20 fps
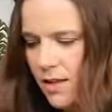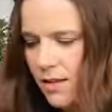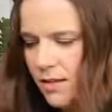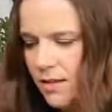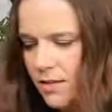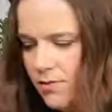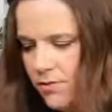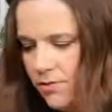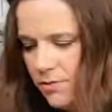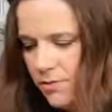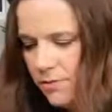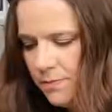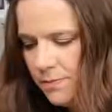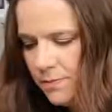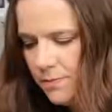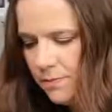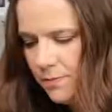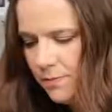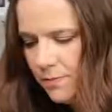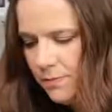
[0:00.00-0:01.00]
that leaf.
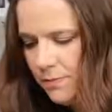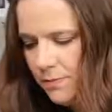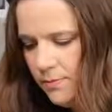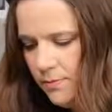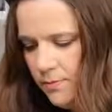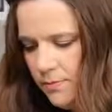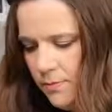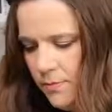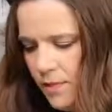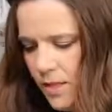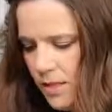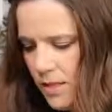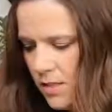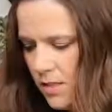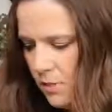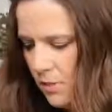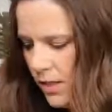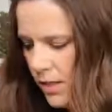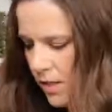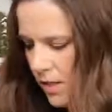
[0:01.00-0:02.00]

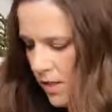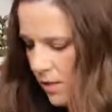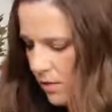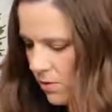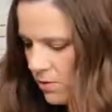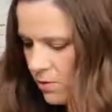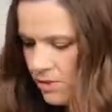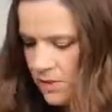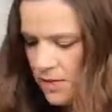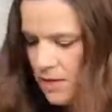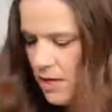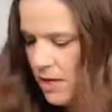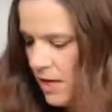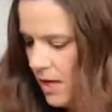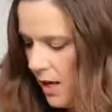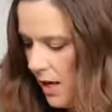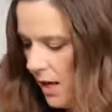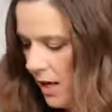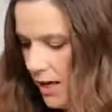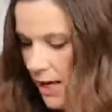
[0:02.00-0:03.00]
So in it goes.
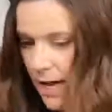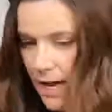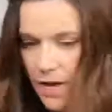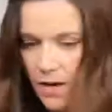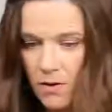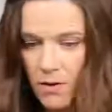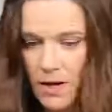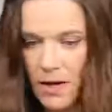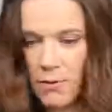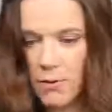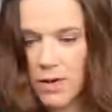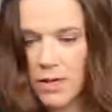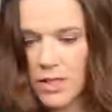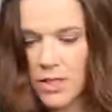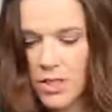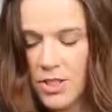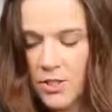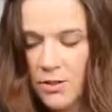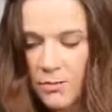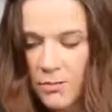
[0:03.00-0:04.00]
And now I want
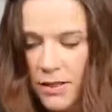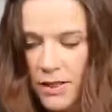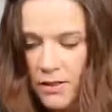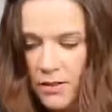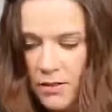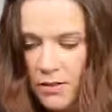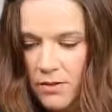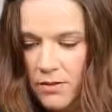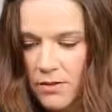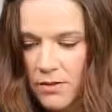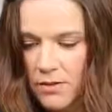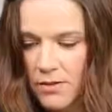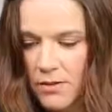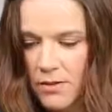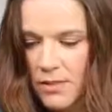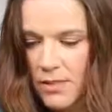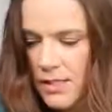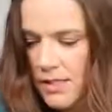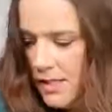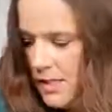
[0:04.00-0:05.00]
to do my little
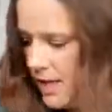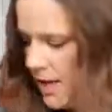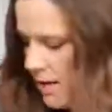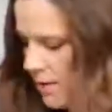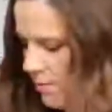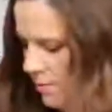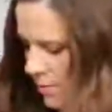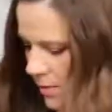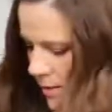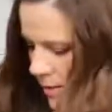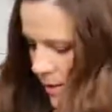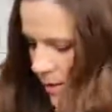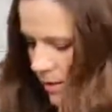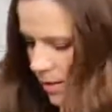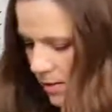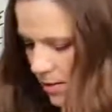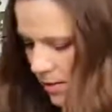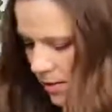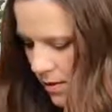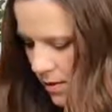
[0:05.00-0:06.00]
stems
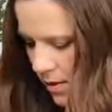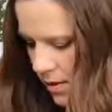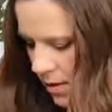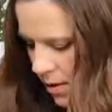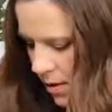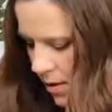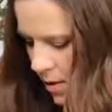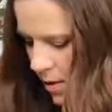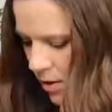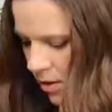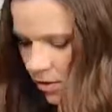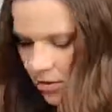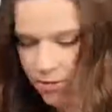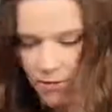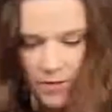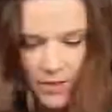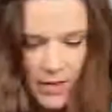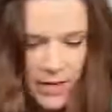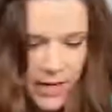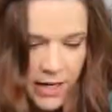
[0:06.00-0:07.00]

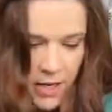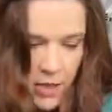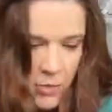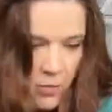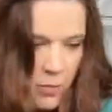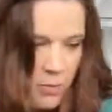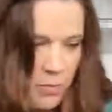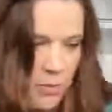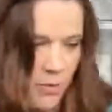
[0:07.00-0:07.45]
for the actual